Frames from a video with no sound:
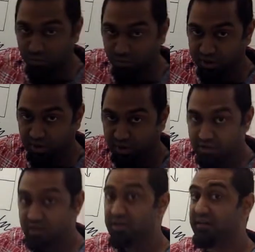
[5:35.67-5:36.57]
what?
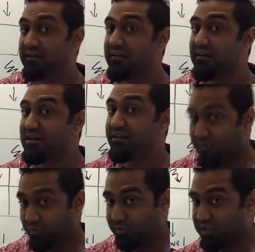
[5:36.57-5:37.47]

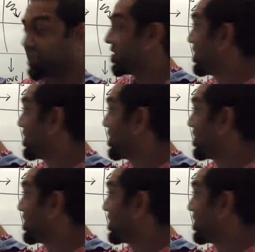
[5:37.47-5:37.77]
Fill with color.